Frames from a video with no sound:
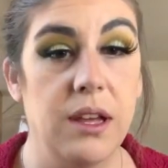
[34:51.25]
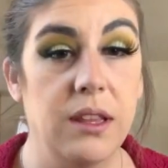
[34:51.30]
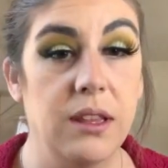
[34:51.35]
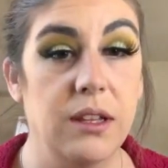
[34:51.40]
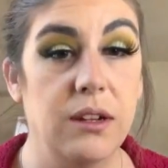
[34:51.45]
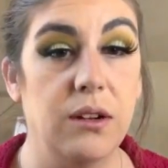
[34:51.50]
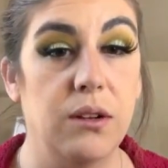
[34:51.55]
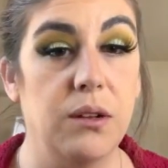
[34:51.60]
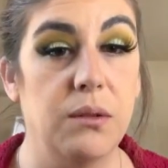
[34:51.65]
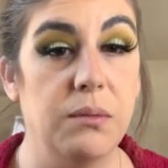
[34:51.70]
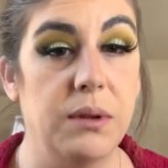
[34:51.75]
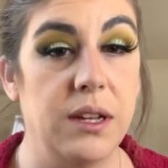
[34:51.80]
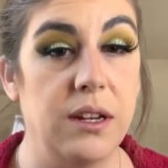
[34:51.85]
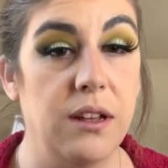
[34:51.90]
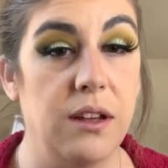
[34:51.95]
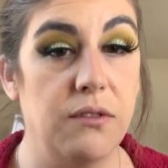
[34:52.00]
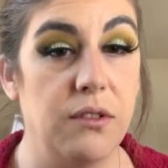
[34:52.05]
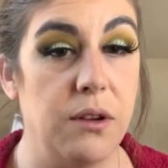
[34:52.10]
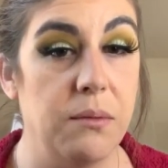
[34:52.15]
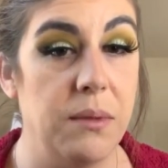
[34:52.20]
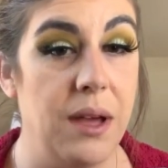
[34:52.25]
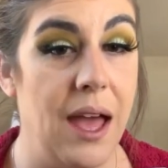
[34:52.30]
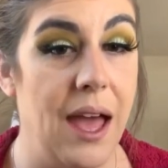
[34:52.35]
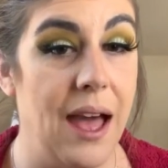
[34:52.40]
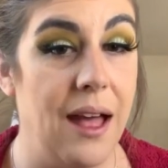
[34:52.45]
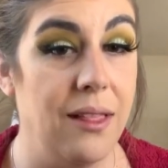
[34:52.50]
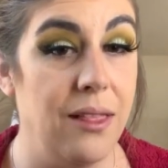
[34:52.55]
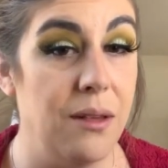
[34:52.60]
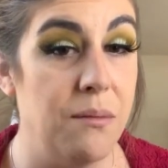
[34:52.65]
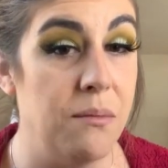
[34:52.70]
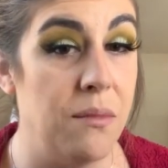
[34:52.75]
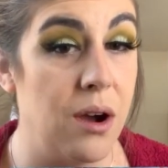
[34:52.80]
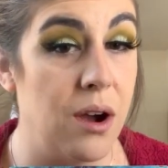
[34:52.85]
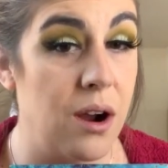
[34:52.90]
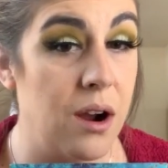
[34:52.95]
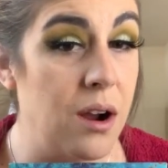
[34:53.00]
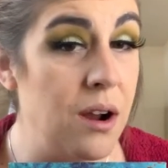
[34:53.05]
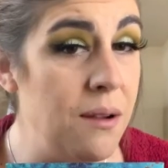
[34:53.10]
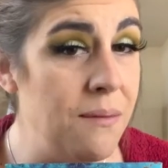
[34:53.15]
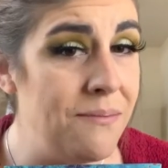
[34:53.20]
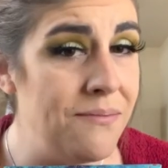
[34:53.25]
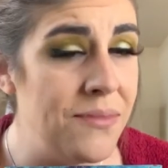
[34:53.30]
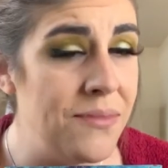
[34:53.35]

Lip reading: little bit from Alamar.